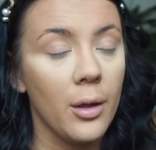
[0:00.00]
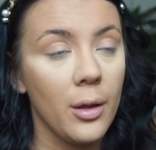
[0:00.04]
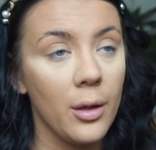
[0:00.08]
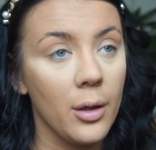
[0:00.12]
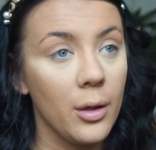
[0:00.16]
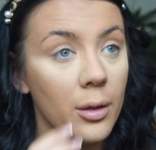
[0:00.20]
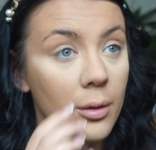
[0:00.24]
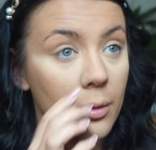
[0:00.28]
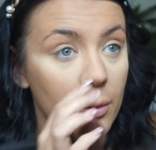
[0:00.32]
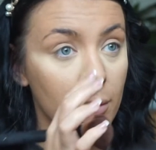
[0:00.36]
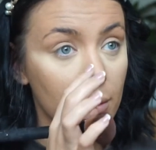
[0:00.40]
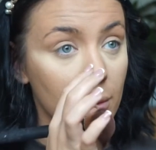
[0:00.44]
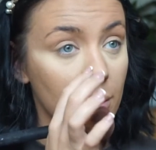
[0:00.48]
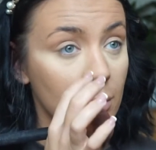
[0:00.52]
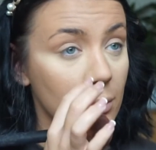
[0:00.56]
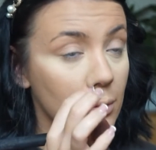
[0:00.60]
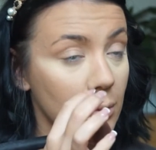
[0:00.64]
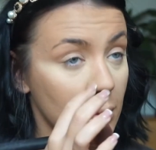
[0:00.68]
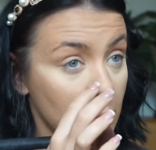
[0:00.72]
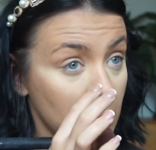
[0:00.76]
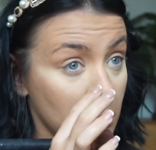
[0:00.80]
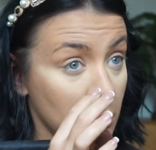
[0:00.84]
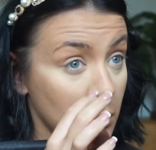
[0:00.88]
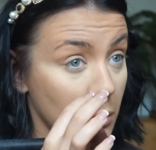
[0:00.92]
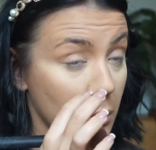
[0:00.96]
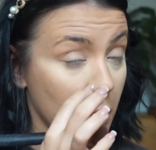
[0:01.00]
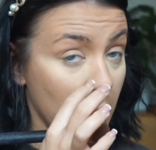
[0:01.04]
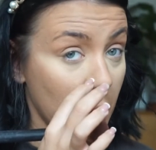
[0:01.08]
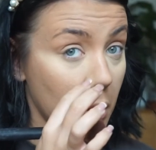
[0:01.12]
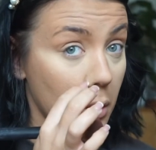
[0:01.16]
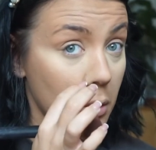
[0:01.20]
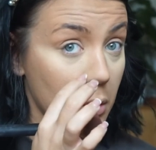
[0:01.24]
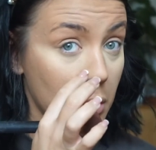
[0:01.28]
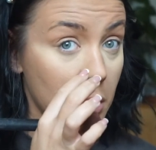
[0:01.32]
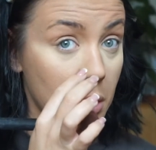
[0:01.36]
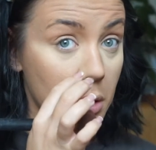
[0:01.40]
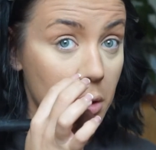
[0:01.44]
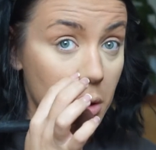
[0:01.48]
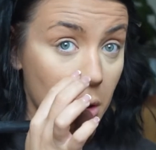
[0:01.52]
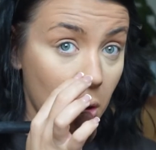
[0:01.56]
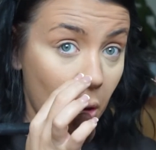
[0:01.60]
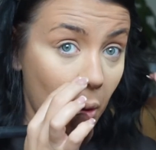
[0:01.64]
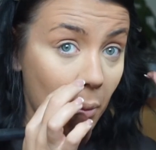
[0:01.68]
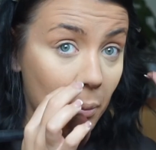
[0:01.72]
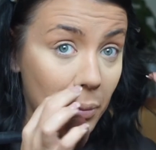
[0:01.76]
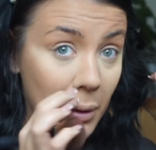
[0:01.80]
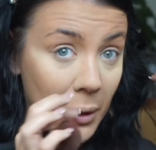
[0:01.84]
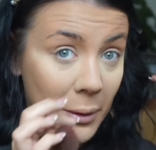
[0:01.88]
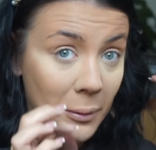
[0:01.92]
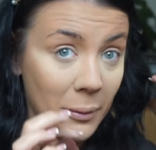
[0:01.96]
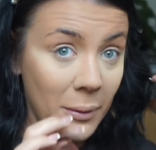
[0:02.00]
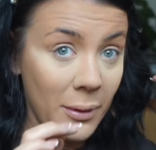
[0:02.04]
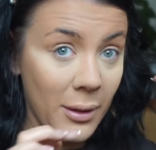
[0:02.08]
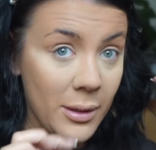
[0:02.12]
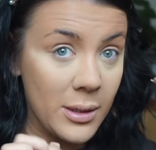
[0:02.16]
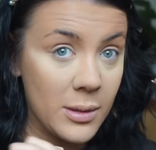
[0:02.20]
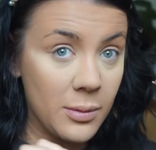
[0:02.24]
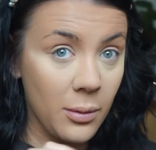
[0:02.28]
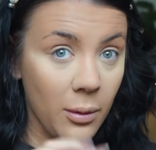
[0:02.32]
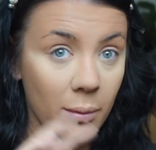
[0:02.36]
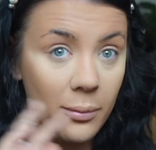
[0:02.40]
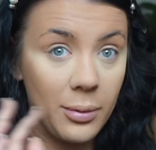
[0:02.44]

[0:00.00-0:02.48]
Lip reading: who can compete with this one,